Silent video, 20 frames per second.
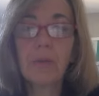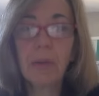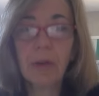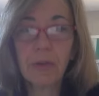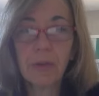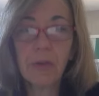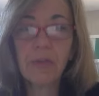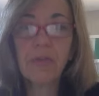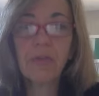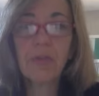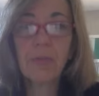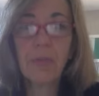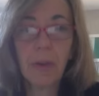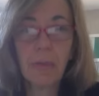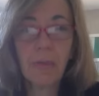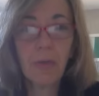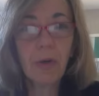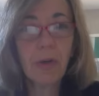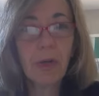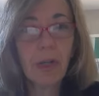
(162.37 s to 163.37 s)
But just
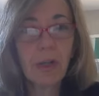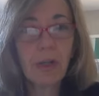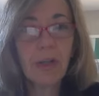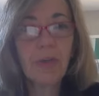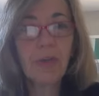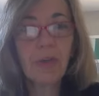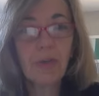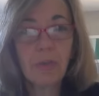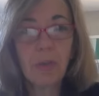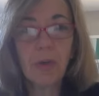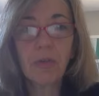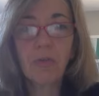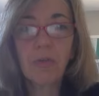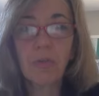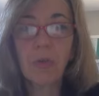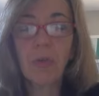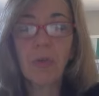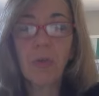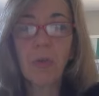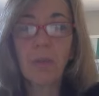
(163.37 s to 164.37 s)
remember that this is much
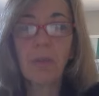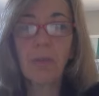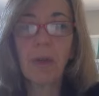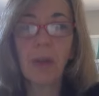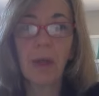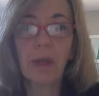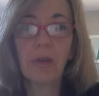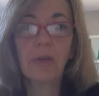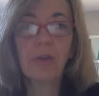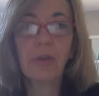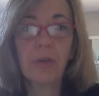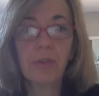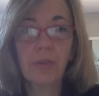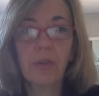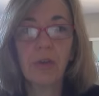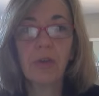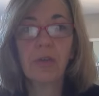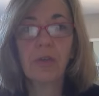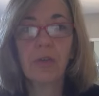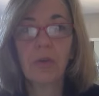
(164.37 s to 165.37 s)
more complex than
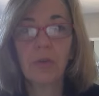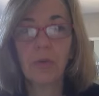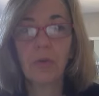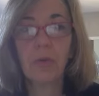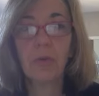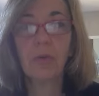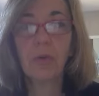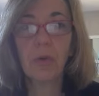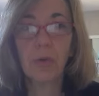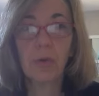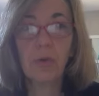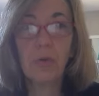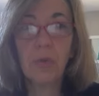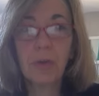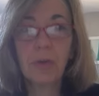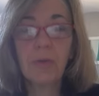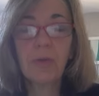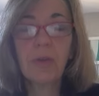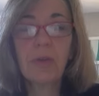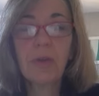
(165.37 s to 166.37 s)
just, the
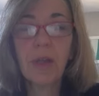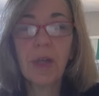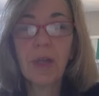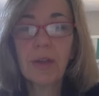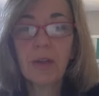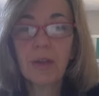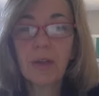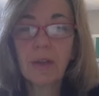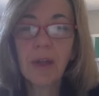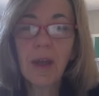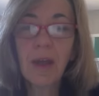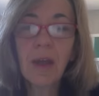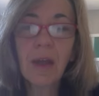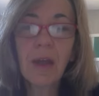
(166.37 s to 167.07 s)
humans created